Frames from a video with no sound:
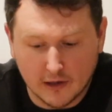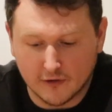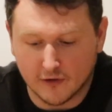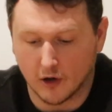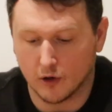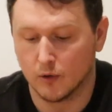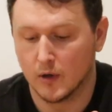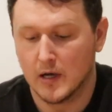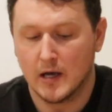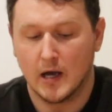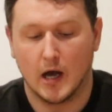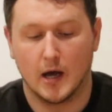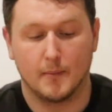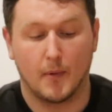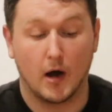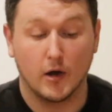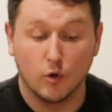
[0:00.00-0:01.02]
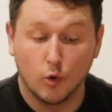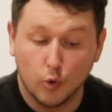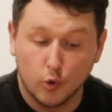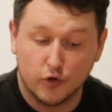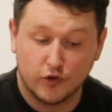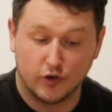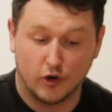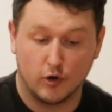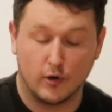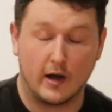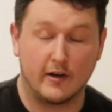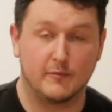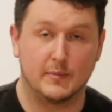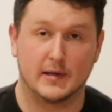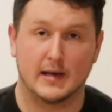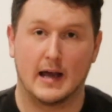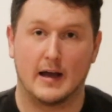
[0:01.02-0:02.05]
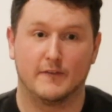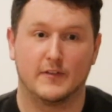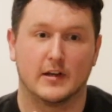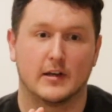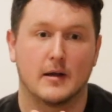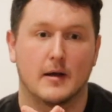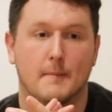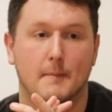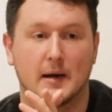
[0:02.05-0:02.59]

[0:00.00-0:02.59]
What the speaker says: So I also have been having